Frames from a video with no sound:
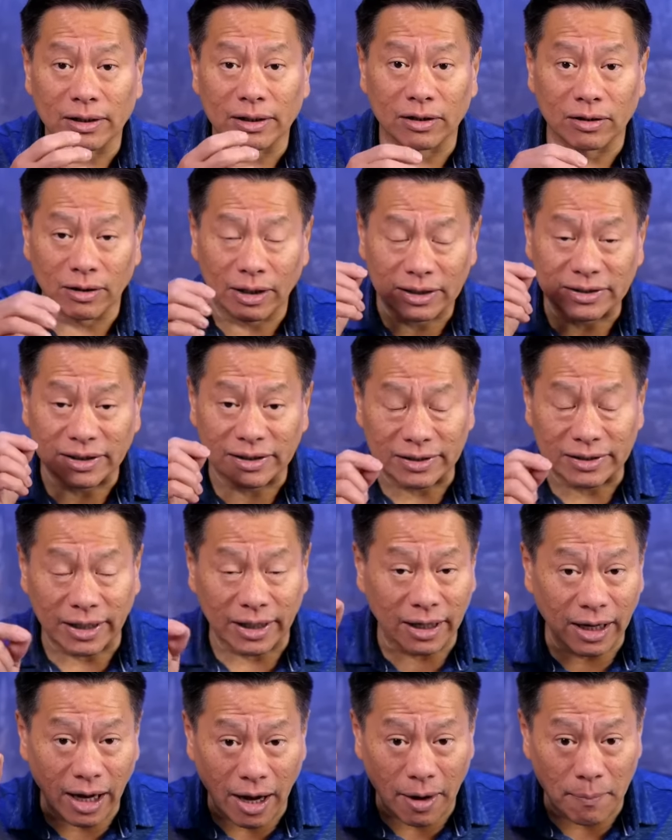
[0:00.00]
You know, as they
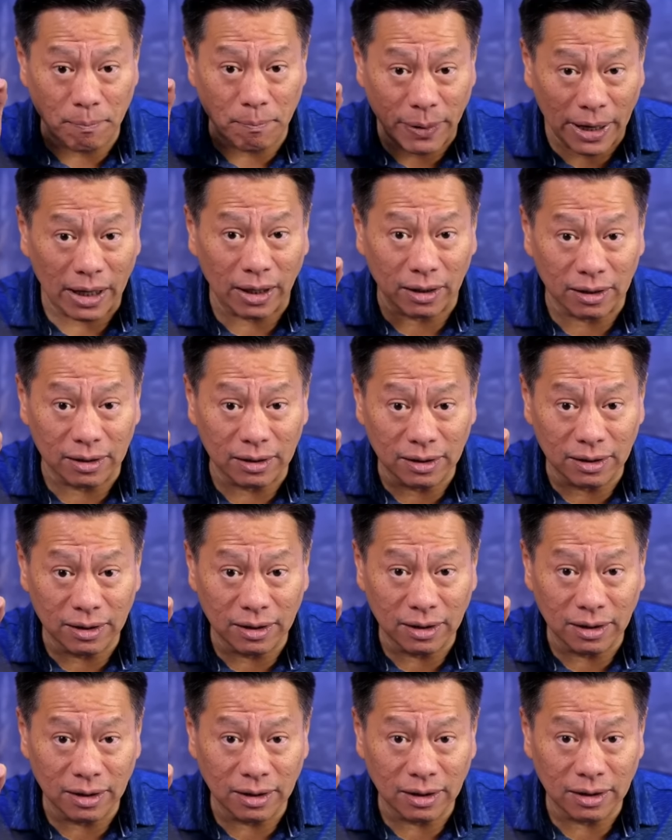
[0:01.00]
say, a bell
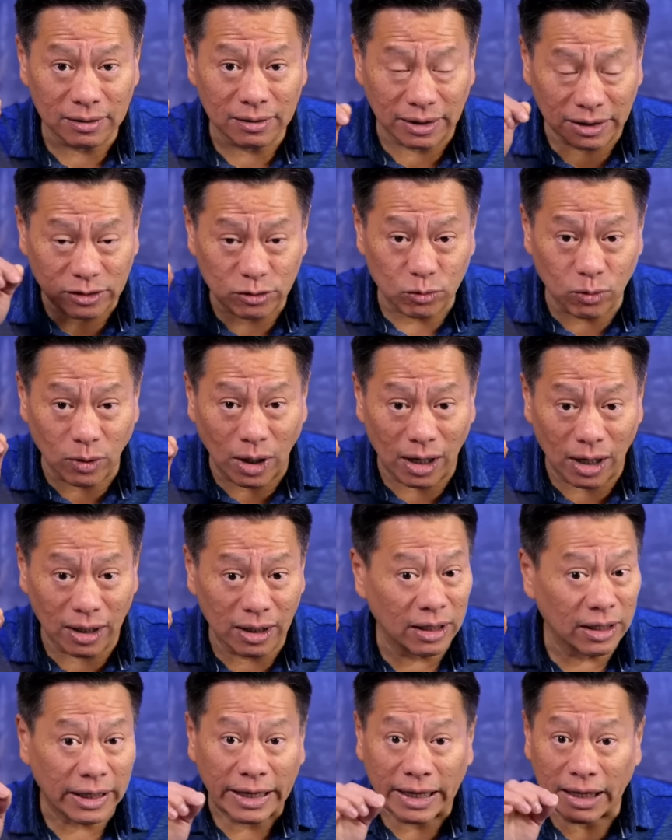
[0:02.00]
that's
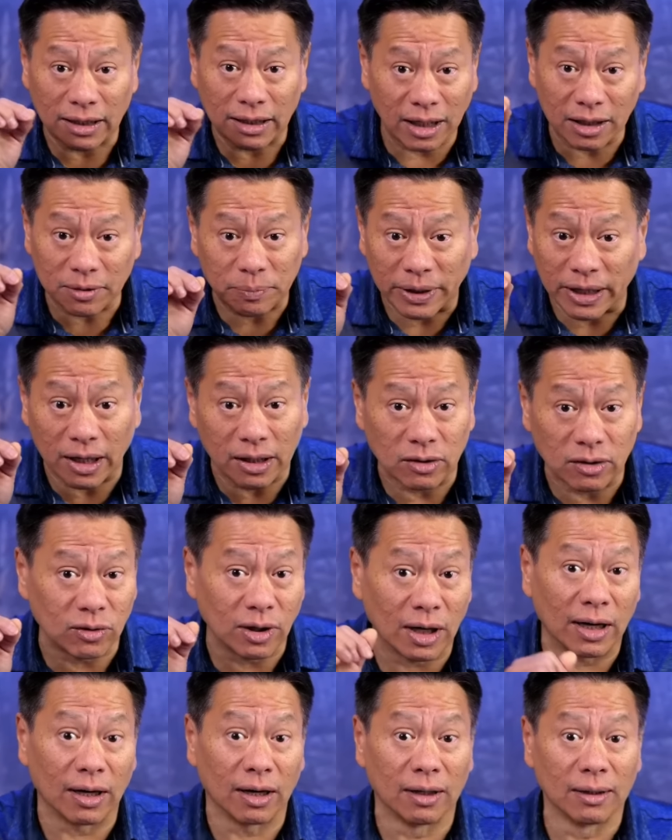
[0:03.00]
rung cannot be
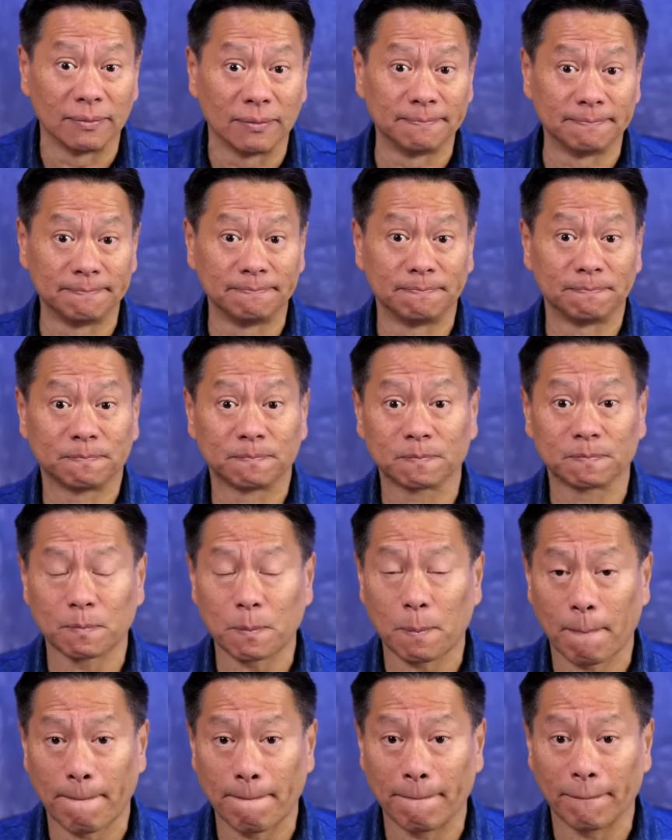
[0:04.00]
unrung.
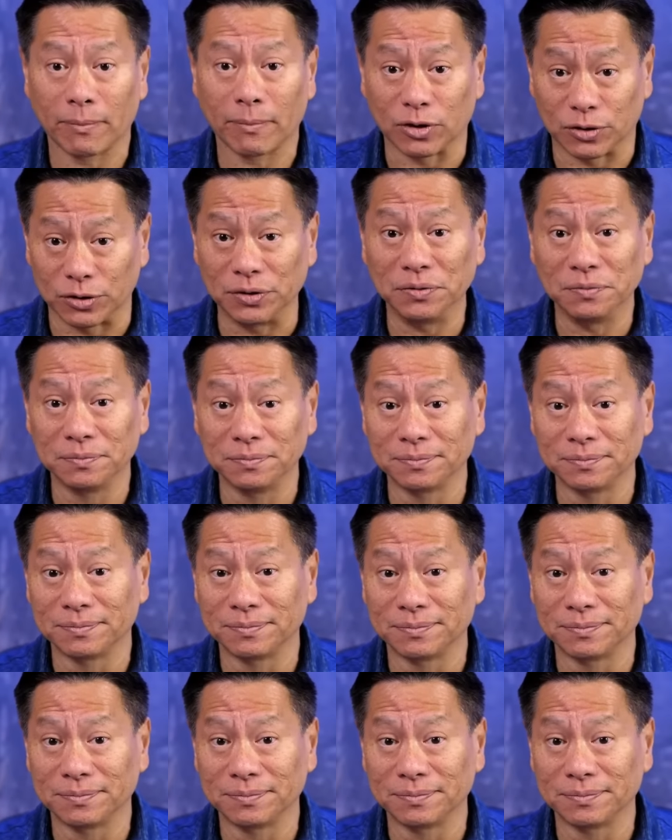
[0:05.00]
True?